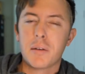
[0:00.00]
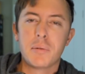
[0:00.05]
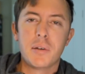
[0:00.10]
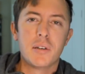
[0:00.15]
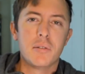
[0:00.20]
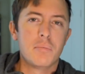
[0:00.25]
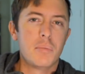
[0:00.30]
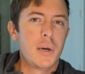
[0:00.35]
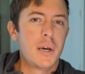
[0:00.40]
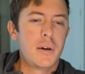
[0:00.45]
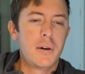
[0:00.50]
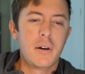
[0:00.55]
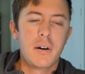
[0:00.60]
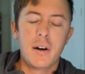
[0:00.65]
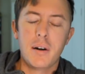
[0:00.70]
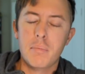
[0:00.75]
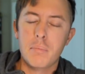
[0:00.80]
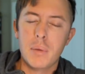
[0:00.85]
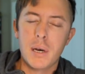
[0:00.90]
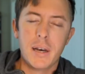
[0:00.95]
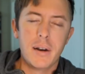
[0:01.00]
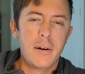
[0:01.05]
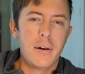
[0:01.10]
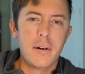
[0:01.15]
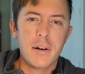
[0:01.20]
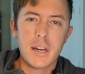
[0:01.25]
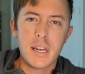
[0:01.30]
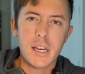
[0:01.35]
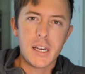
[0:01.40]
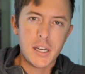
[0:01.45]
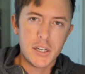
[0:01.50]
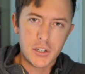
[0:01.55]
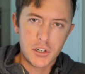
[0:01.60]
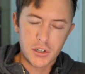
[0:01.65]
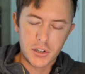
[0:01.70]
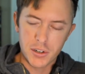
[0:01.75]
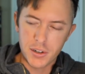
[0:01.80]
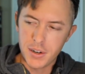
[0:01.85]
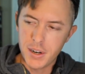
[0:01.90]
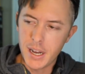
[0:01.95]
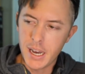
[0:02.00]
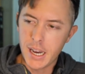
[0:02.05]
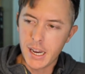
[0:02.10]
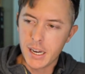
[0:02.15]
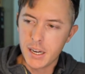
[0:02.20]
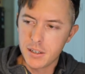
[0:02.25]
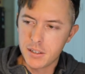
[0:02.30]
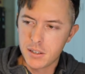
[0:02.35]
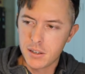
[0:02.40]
I'm getting better and better each day.